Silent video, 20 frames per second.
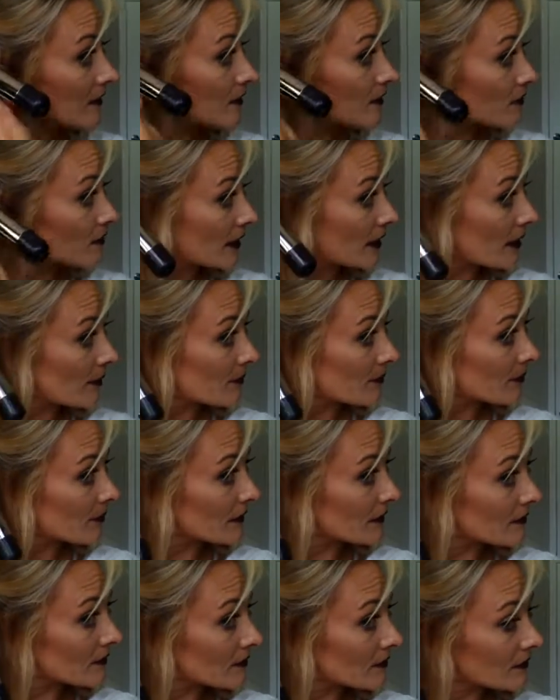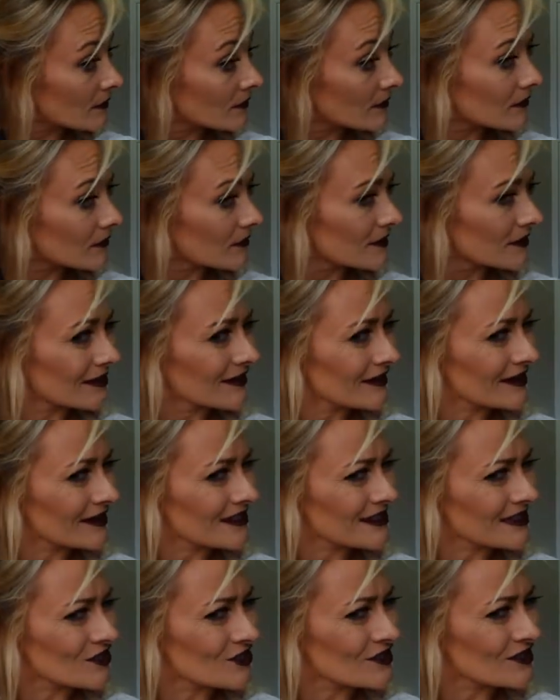and wrap it. Unless
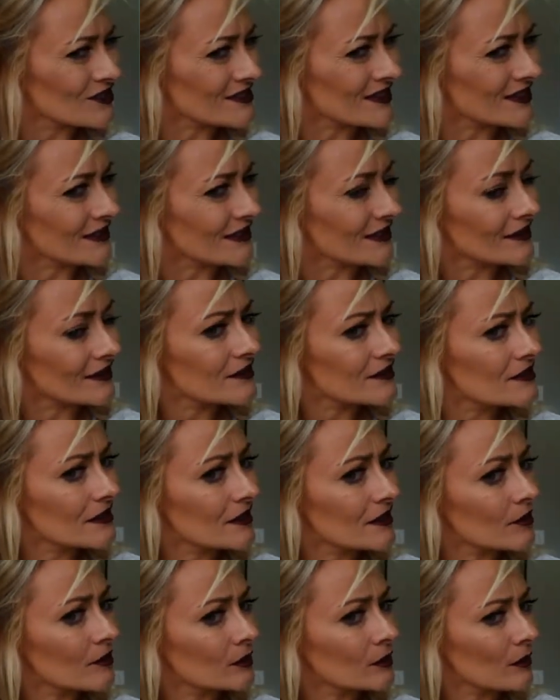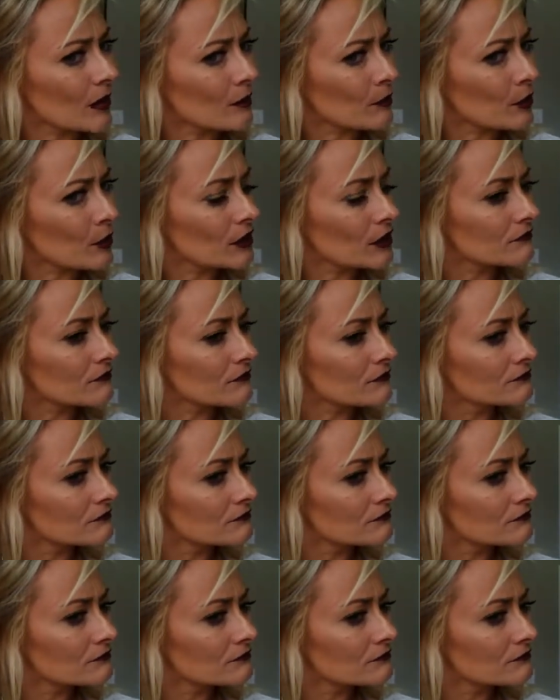I just did that because I can't remember.